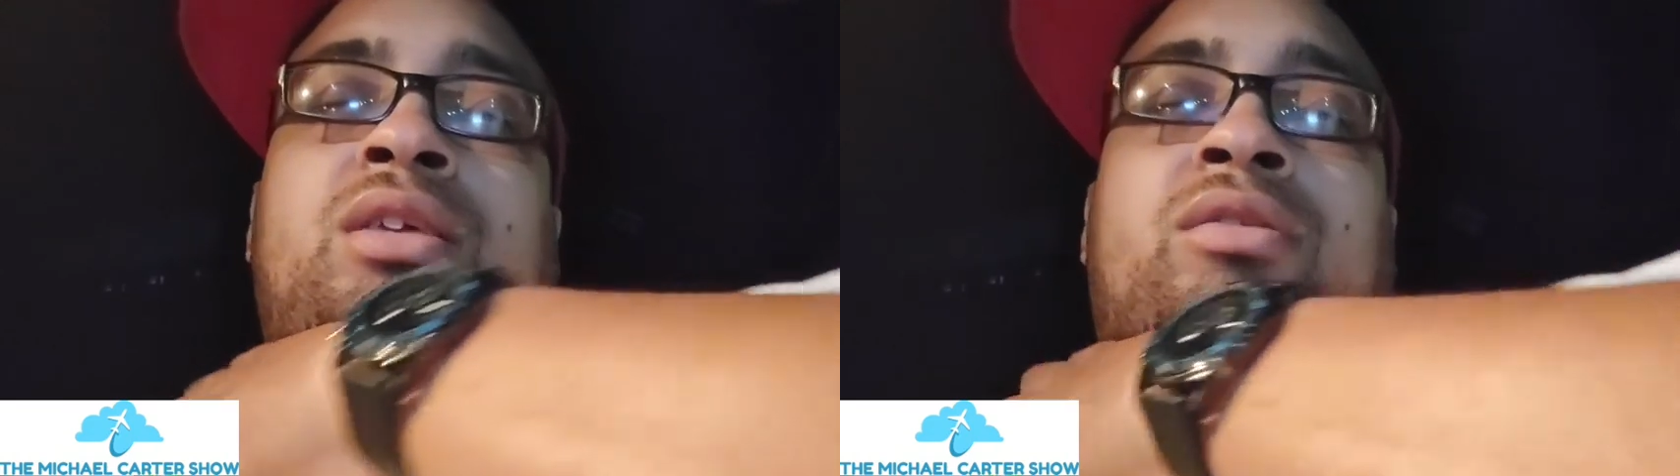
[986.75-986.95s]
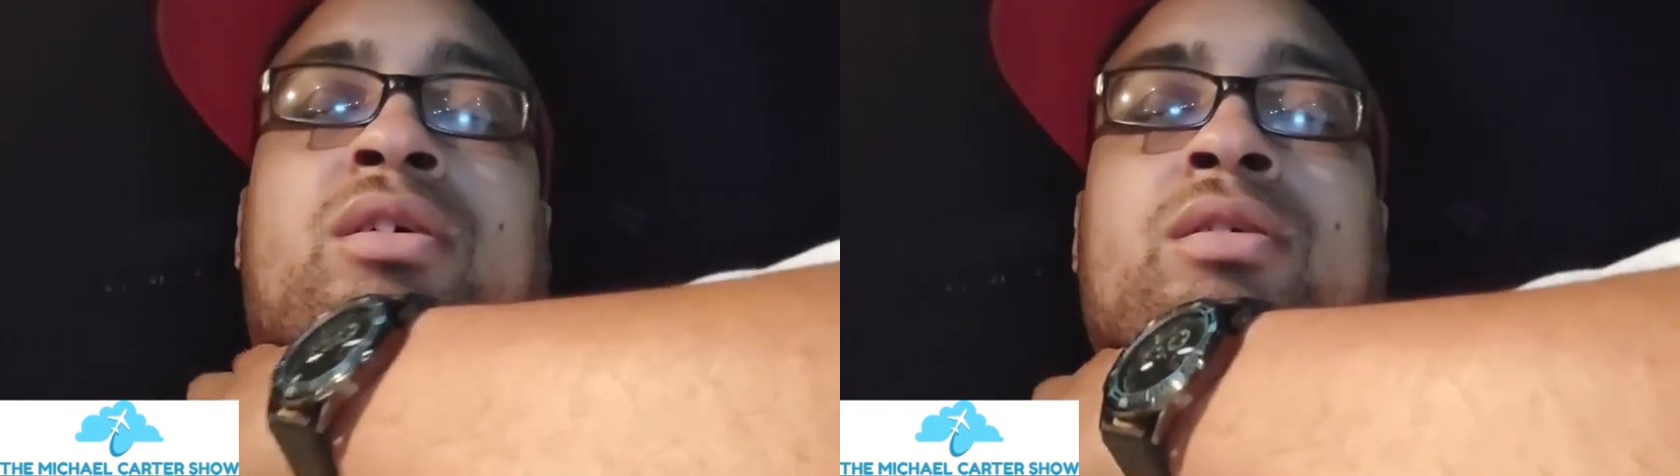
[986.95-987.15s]

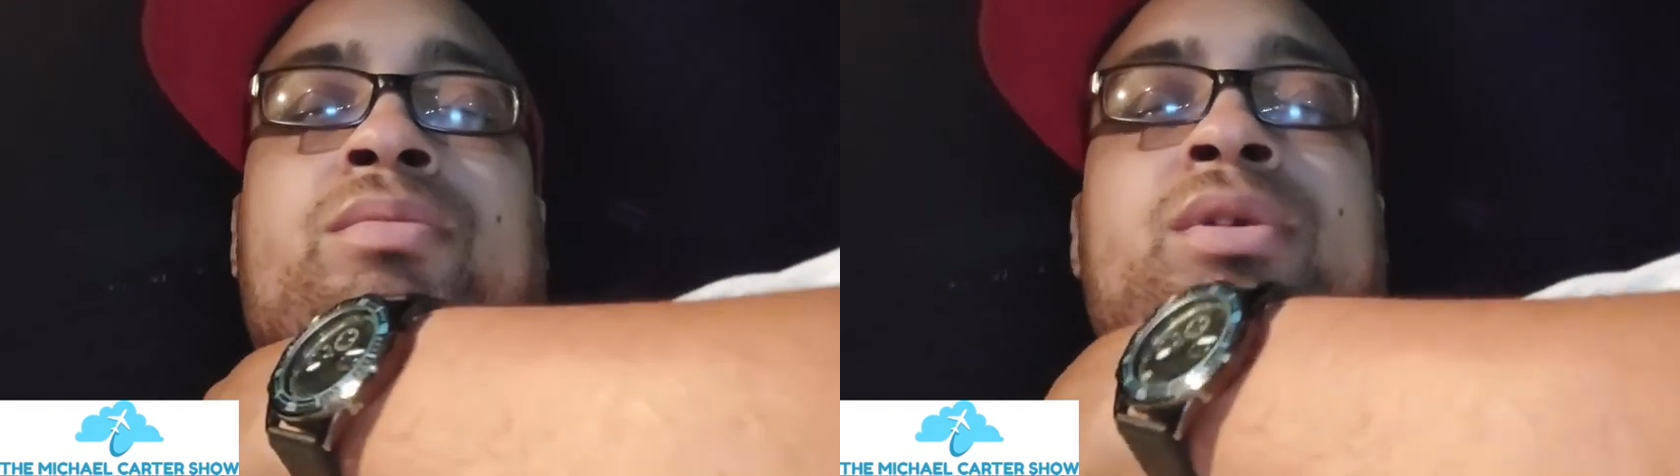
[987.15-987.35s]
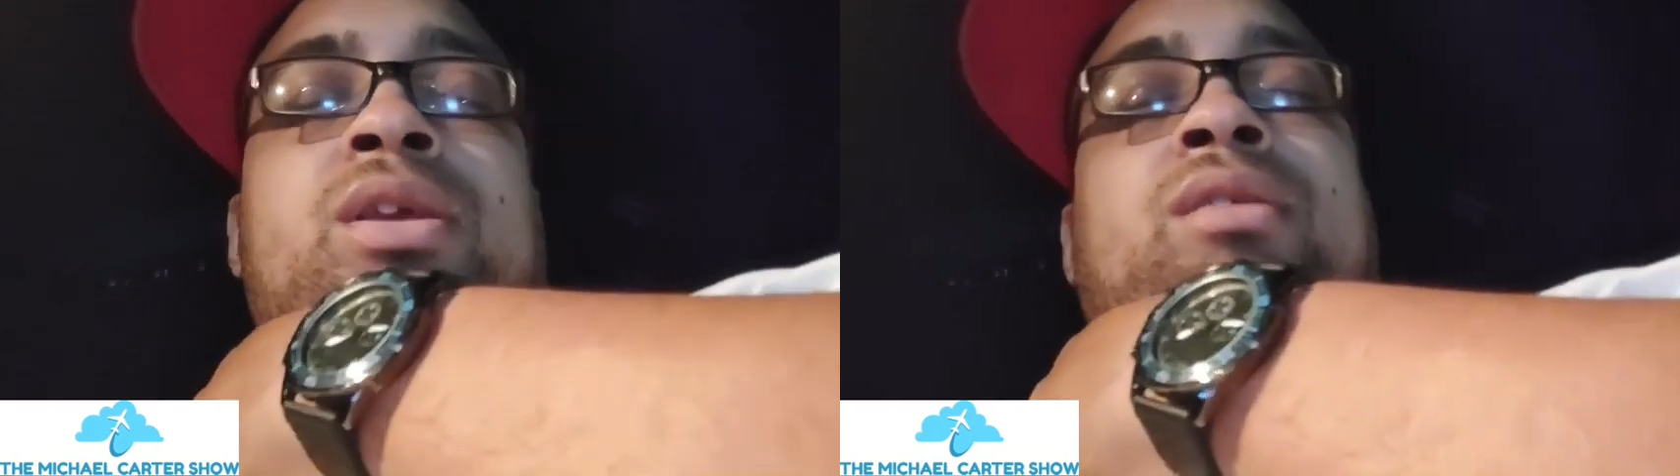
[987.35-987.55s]
That's how you
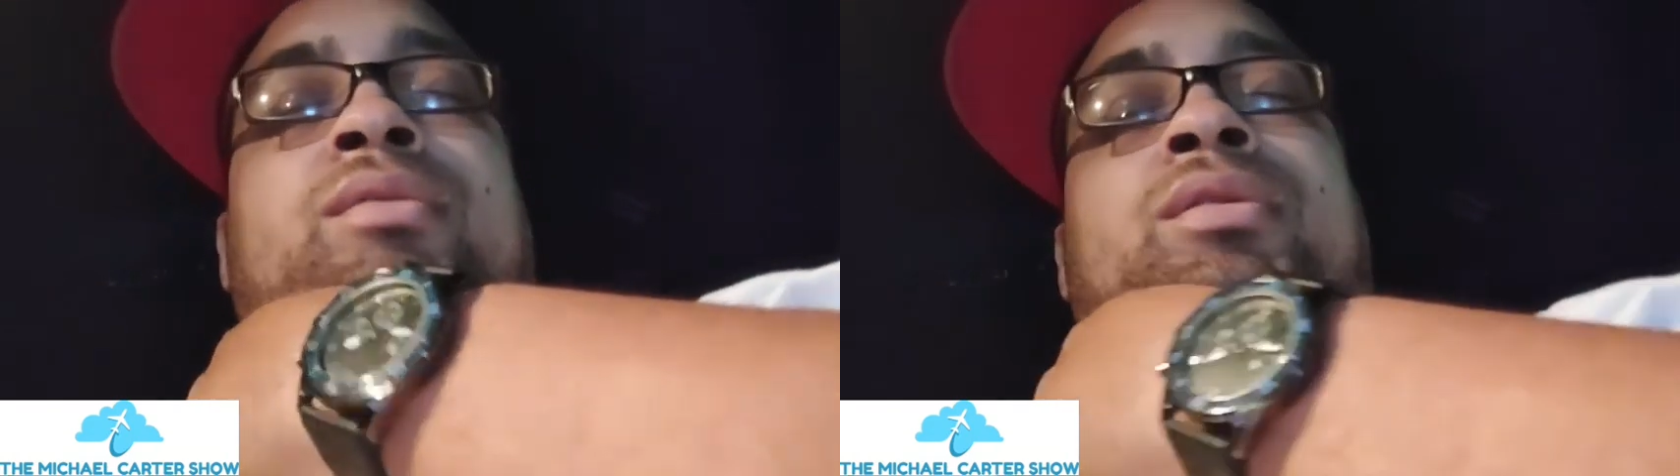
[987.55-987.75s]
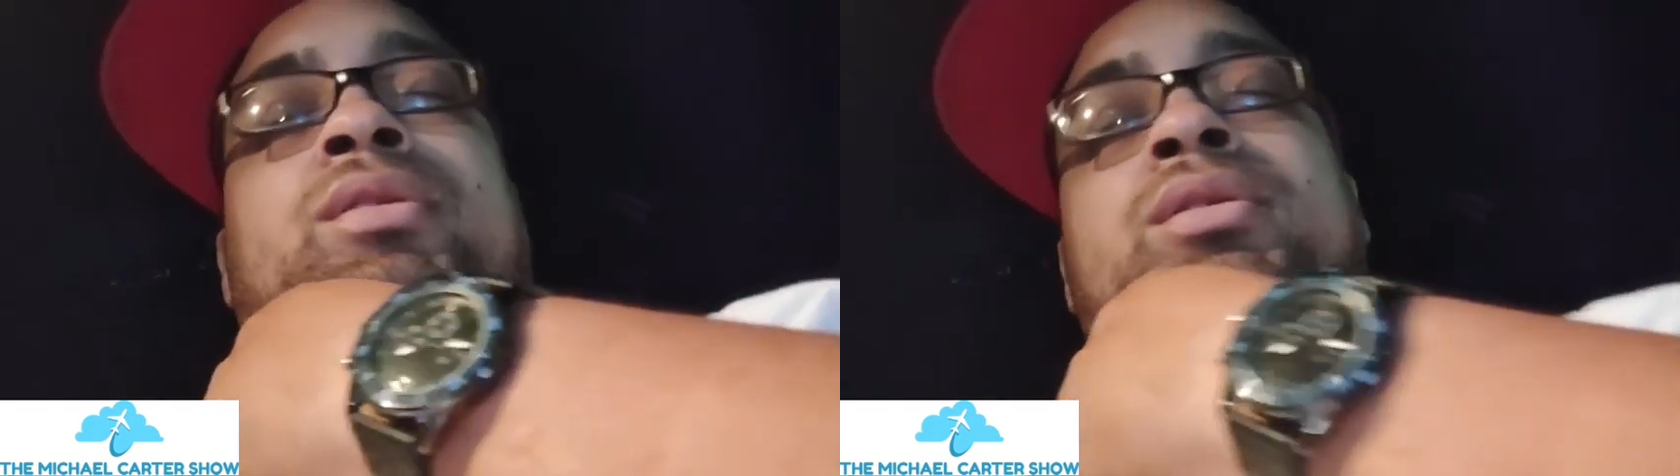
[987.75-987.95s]

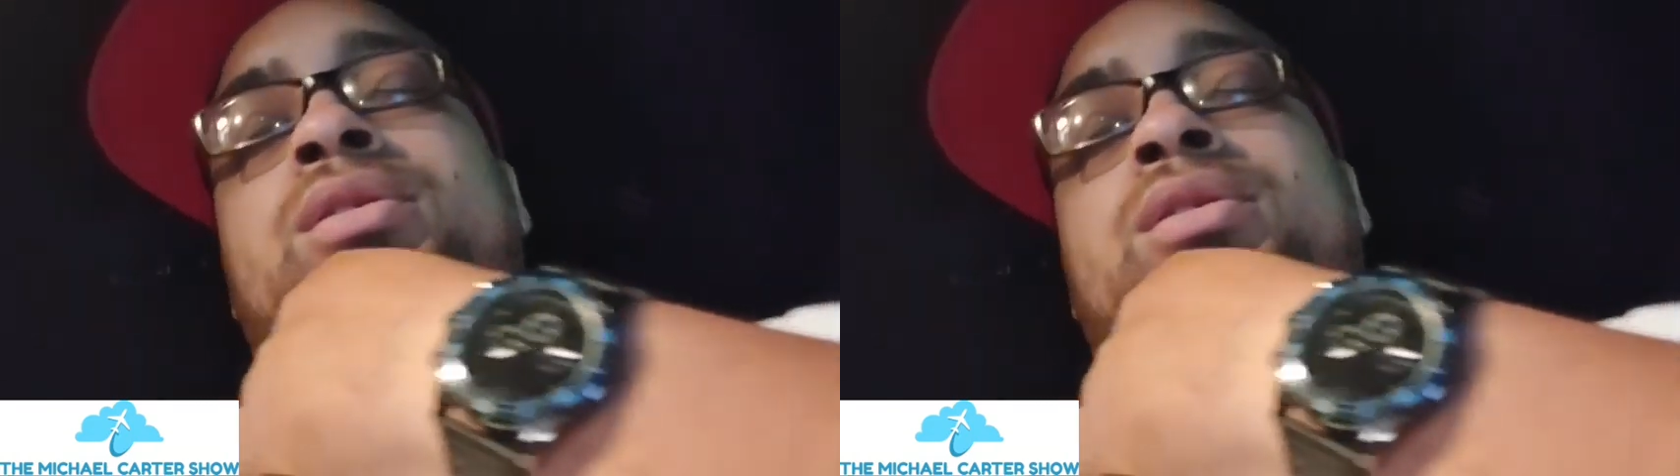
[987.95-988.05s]
pronounce it.